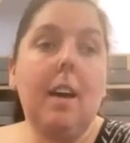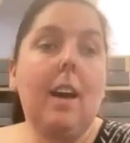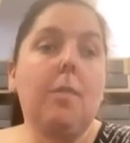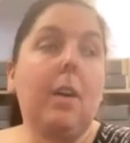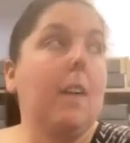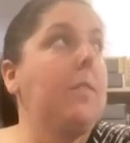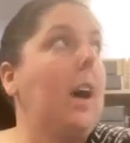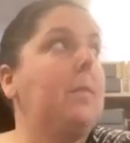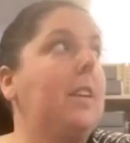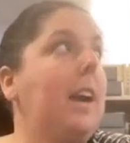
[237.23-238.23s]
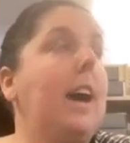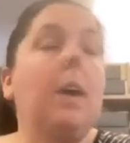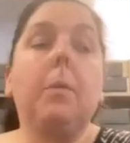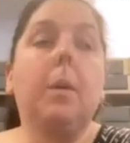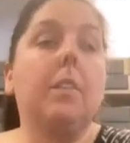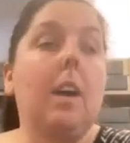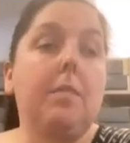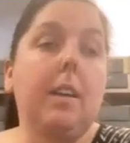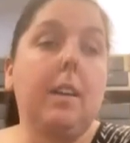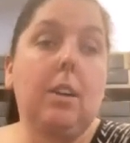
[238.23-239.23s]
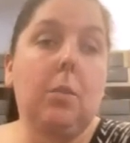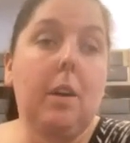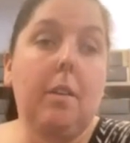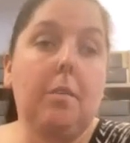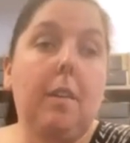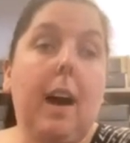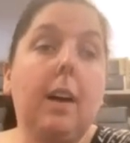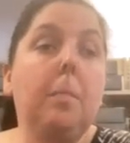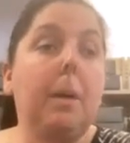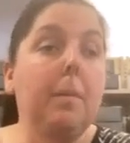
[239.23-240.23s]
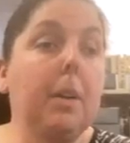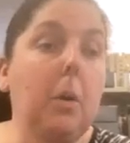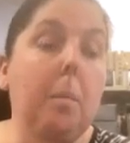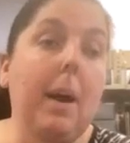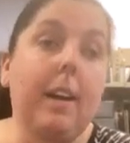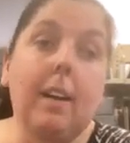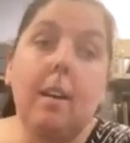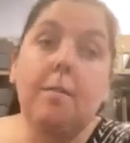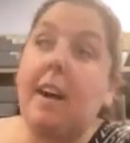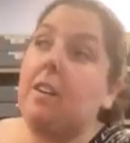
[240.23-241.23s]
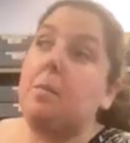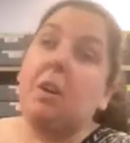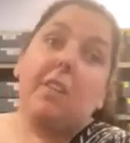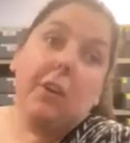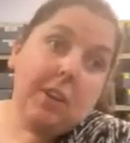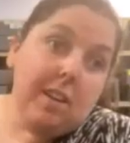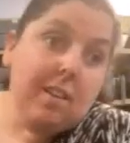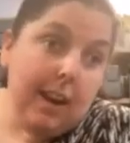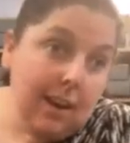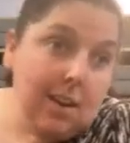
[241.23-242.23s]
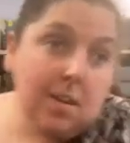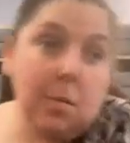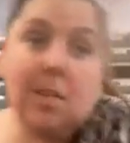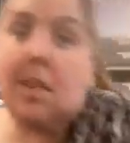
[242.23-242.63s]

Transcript: If we have time today, I will definitely do another file, but go pick file number 36 was